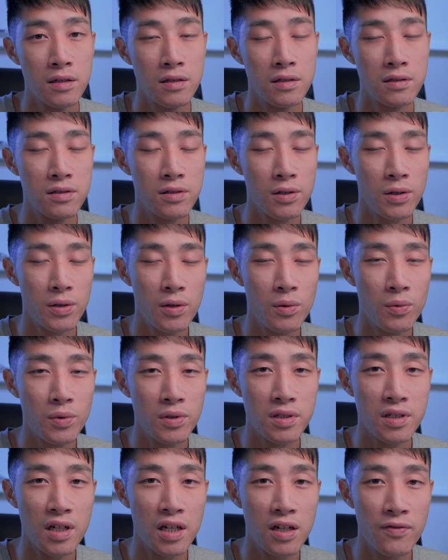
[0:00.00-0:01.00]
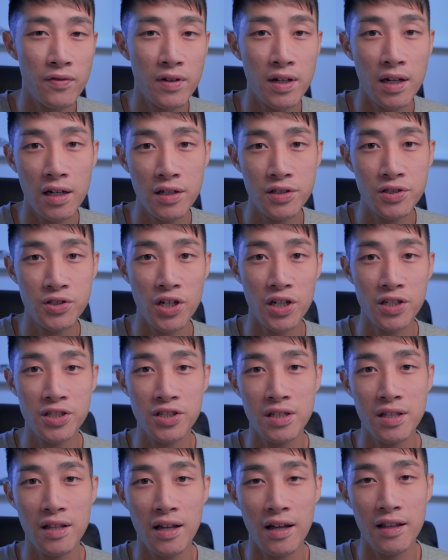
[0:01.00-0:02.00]
So it was kind of a nice
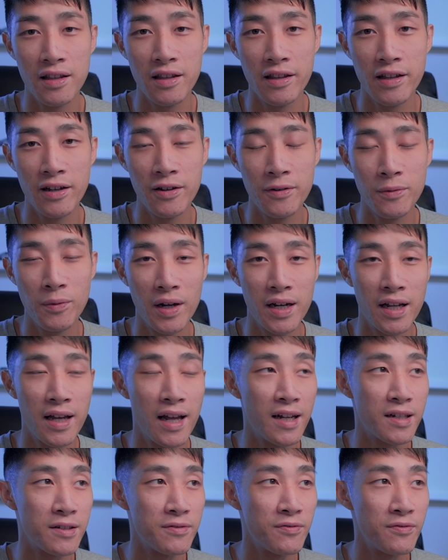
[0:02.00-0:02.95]
gesture that they went ahead